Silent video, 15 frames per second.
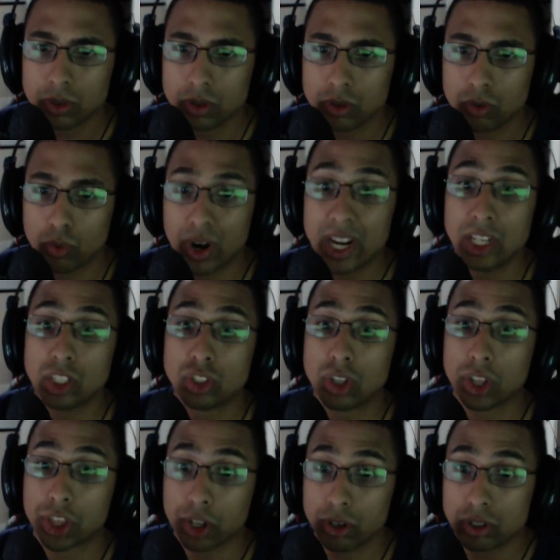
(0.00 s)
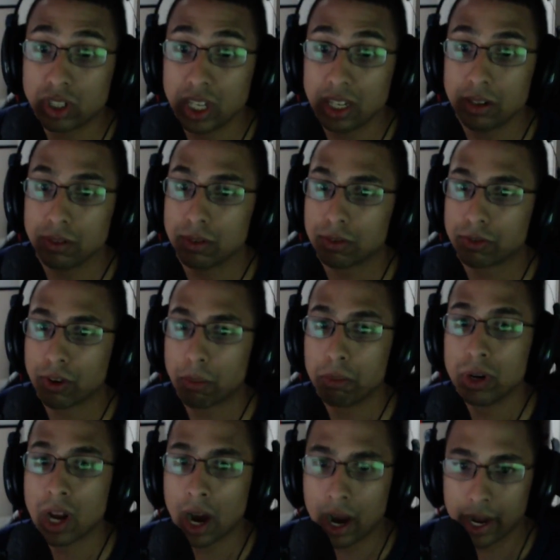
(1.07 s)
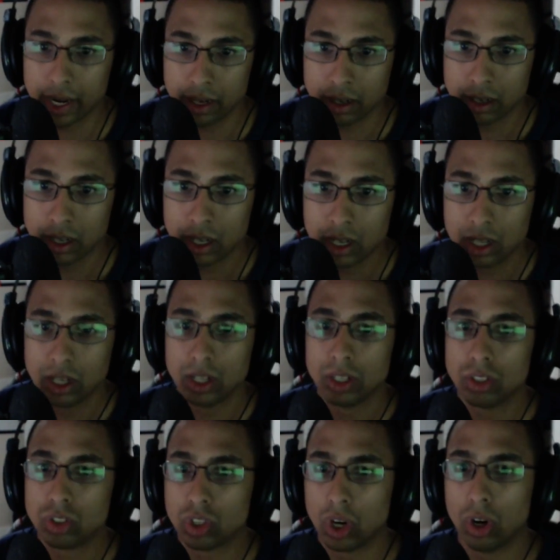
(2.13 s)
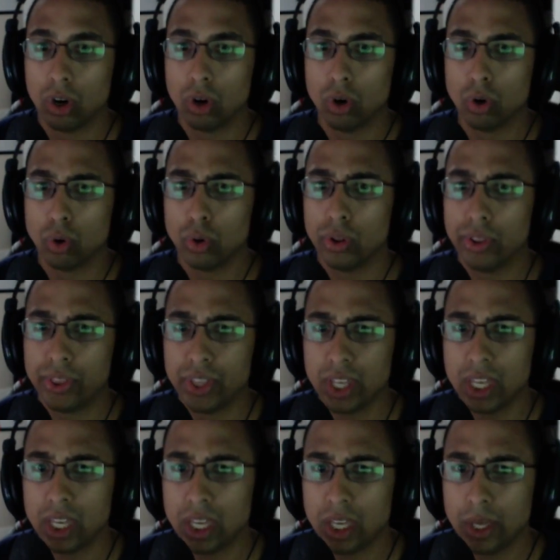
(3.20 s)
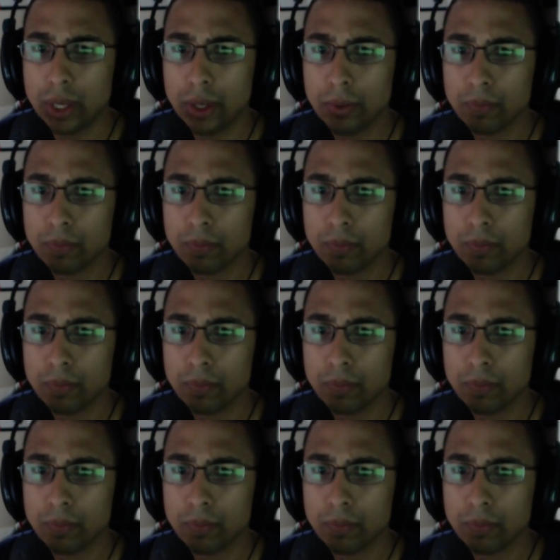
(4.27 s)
range to 13 from 9. So this